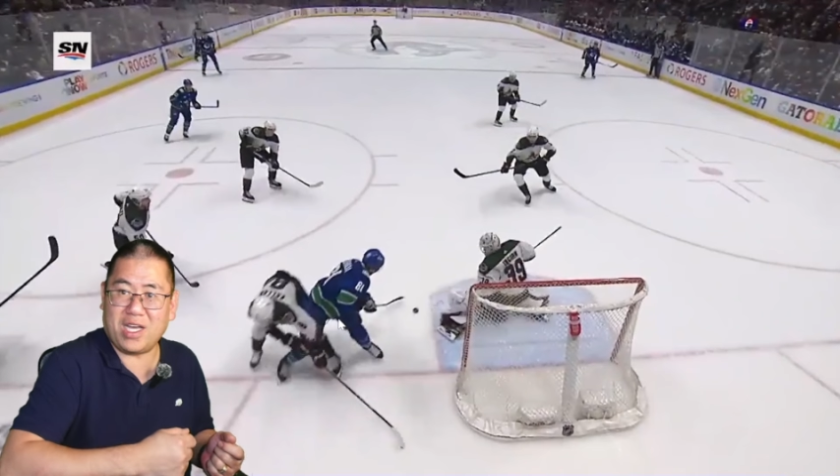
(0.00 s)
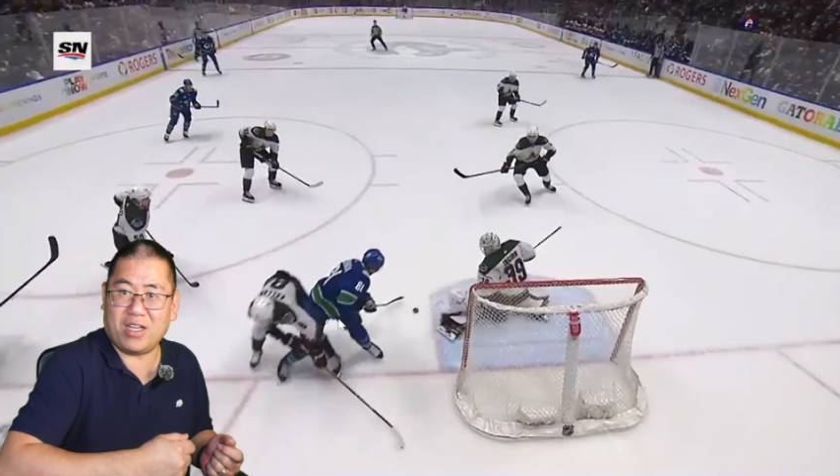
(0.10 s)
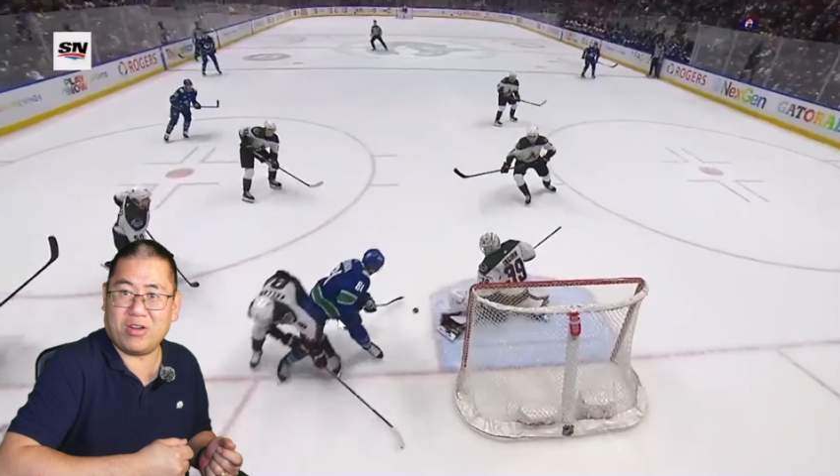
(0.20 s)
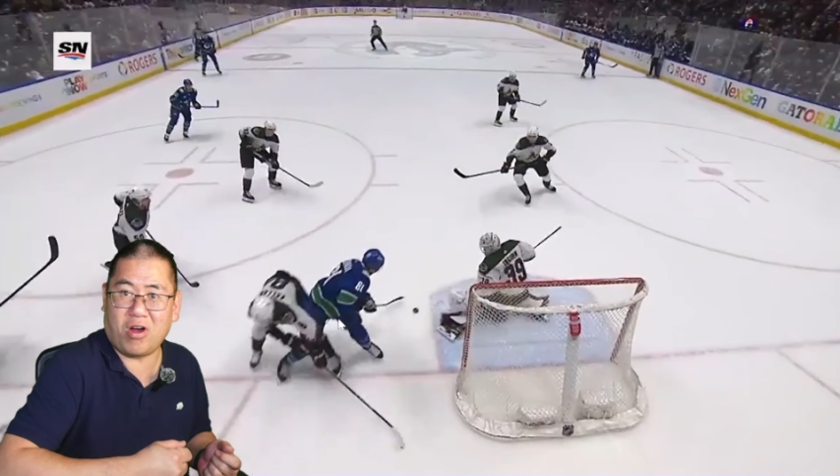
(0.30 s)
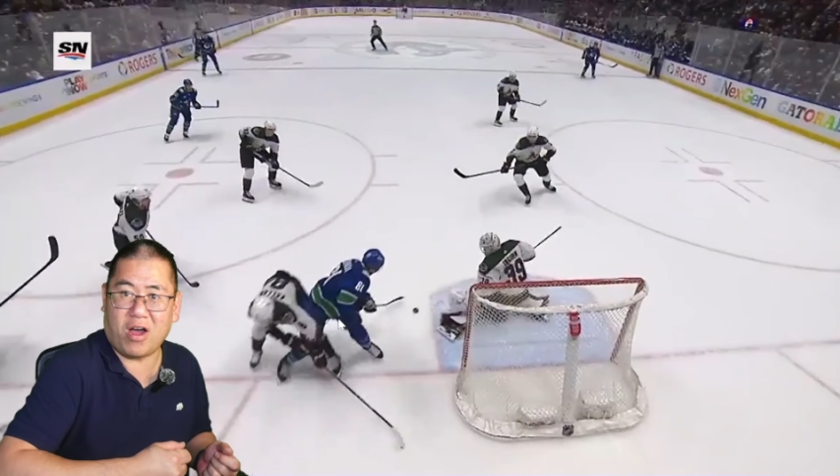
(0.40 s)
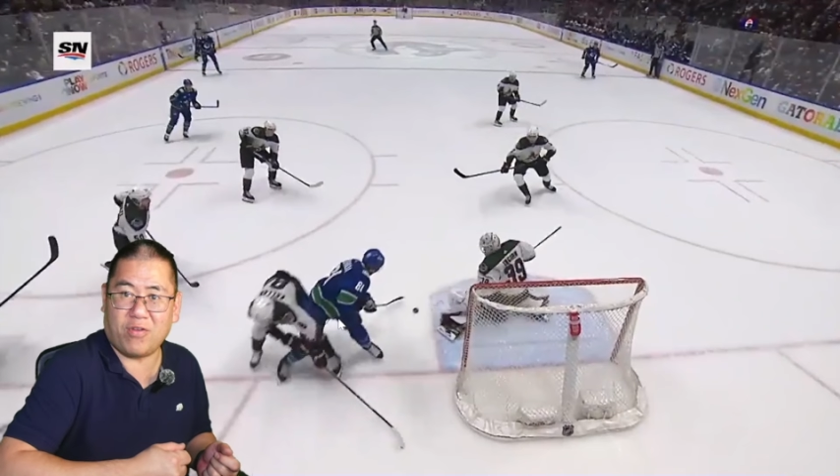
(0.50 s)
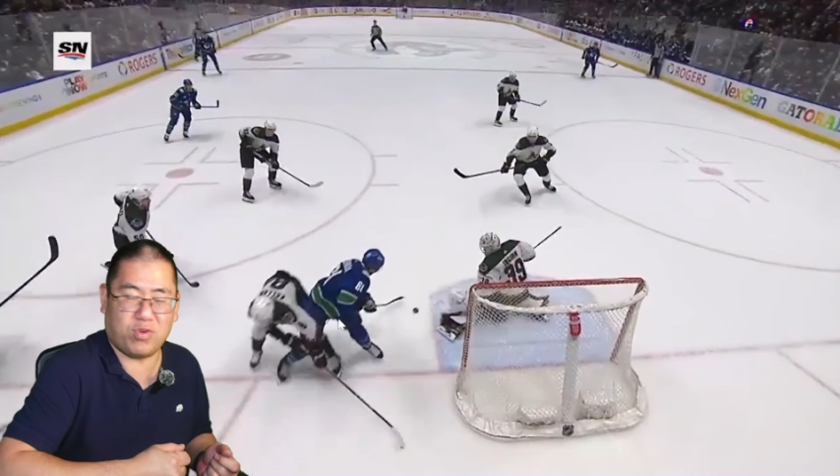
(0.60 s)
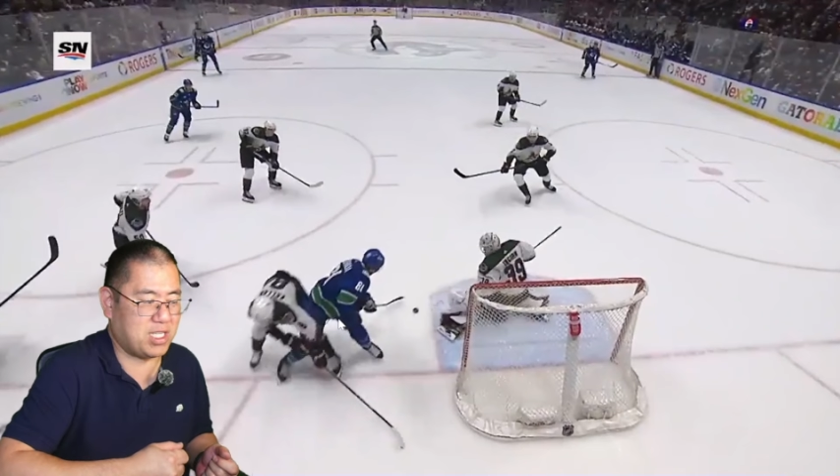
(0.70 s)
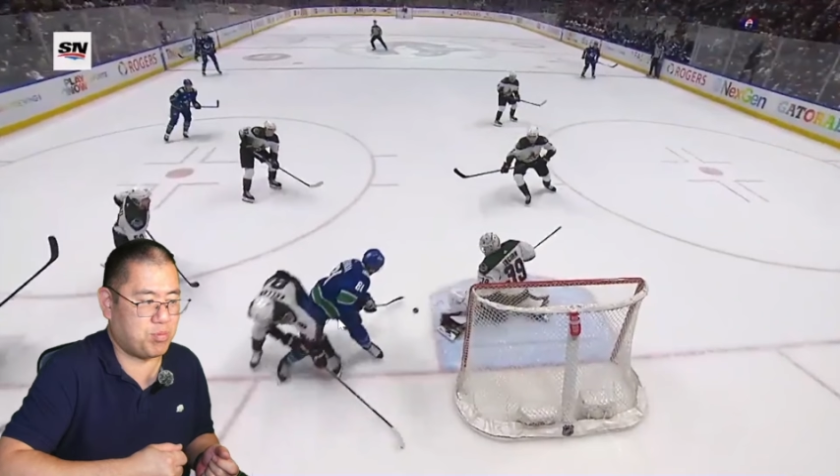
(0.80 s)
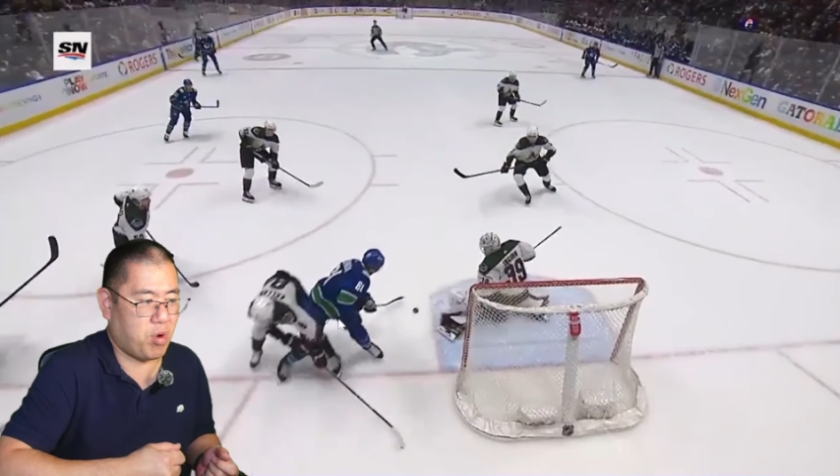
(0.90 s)
Keller off
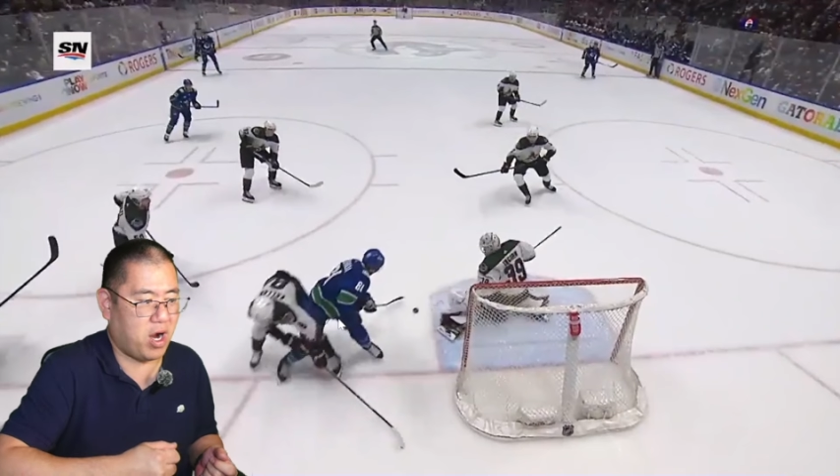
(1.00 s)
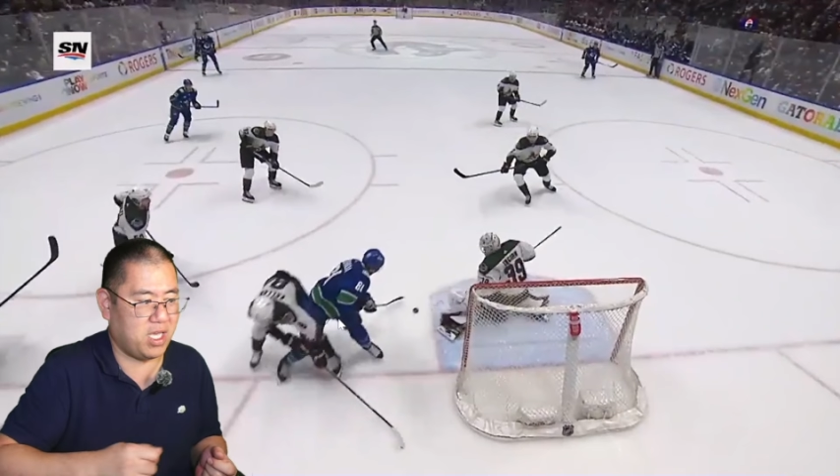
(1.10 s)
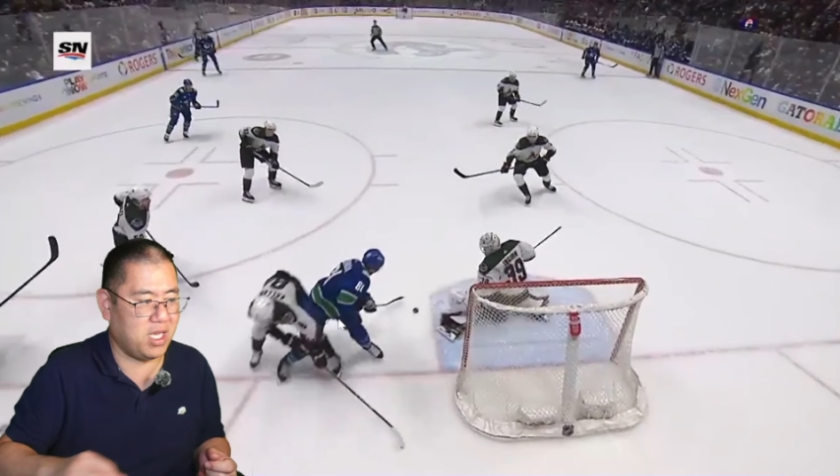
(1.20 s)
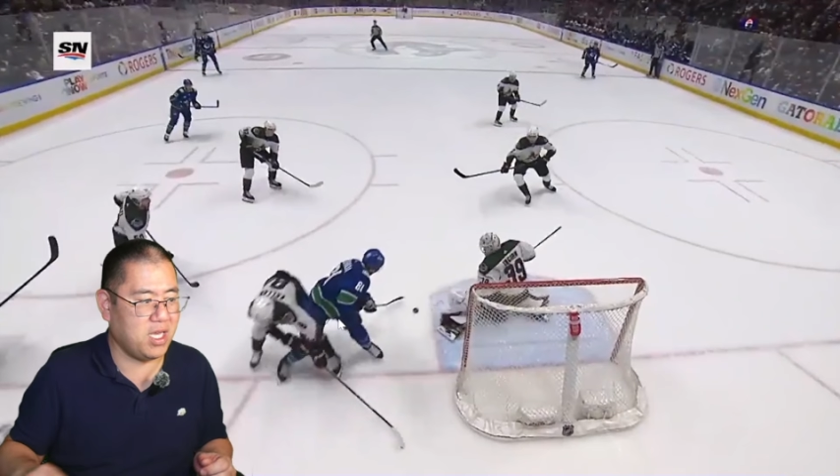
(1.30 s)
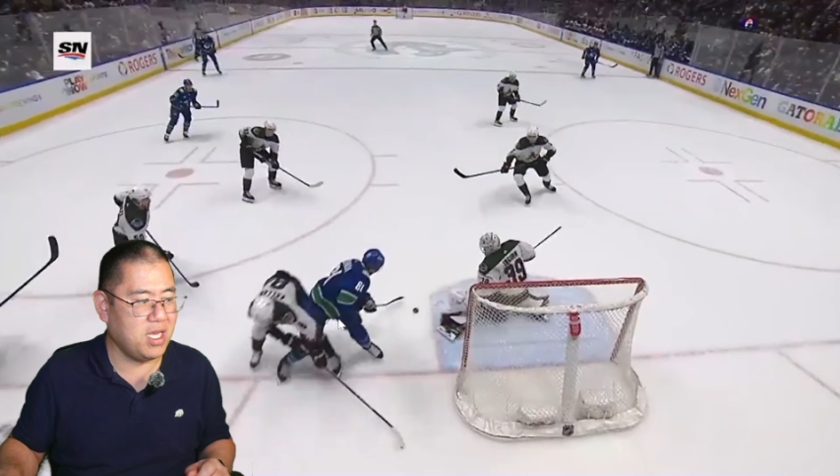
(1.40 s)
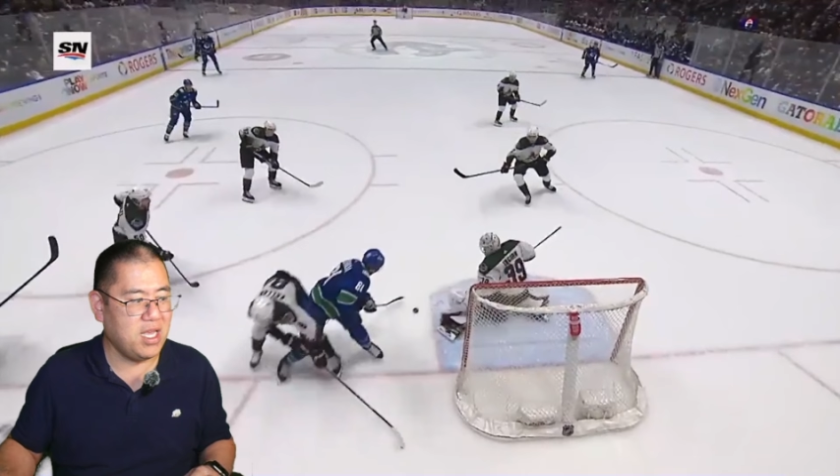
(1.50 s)
with his body